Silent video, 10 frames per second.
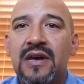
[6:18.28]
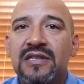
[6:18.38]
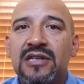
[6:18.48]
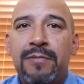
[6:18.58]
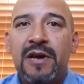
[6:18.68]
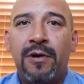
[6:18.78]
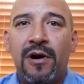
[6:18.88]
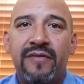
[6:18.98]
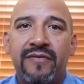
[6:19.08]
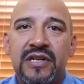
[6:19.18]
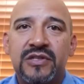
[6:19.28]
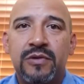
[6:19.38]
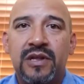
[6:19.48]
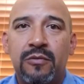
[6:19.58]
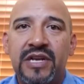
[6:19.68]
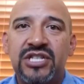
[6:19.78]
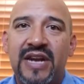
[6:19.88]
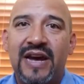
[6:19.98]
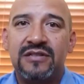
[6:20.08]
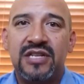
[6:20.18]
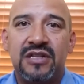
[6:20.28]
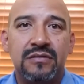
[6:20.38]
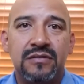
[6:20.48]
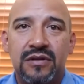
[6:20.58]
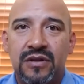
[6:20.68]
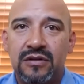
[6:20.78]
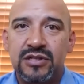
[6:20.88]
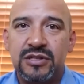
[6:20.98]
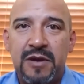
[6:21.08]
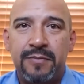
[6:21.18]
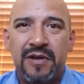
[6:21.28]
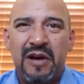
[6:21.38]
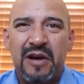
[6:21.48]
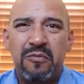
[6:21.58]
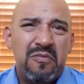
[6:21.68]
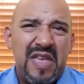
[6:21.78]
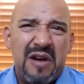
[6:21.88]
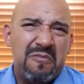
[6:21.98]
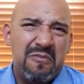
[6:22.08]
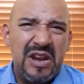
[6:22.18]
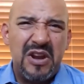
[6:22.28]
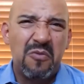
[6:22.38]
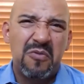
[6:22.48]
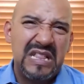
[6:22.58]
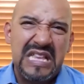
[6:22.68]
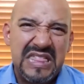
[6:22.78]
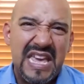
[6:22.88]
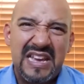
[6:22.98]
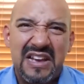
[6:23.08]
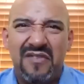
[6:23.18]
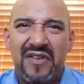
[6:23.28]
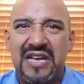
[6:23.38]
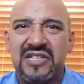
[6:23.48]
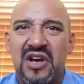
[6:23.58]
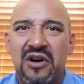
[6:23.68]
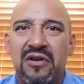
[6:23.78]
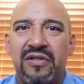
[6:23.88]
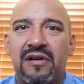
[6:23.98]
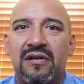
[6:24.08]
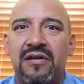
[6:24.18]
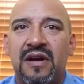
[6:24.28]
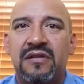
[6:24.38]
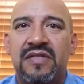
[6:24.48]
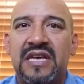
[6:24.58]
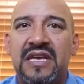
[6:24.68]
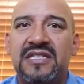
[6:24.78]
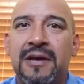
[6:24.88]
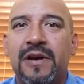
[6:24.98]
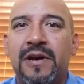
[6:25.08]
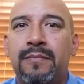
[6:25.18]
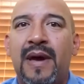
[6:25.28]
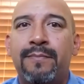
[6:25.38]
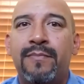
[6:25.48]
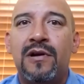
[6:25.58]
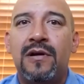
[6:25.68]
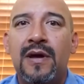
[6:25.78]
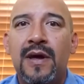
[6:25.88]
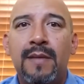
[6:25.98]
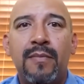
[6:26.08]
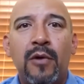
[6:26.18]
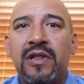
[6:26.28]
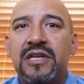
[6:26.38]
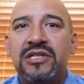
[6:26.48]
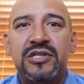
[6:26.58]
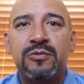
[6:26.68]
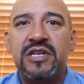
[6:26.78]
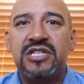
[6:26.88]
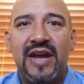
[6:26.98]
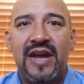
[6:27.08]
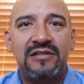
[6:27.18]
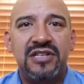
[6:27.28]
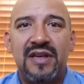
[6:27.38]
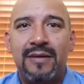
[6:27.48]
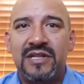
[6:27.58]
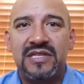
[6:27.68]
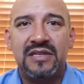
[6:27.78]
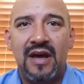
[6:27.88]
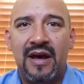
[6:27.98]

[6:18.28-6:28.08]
So a big part of it is really reaching out to those people that we don't really think of as, oh, they're the typical member, but really just reaching out to them and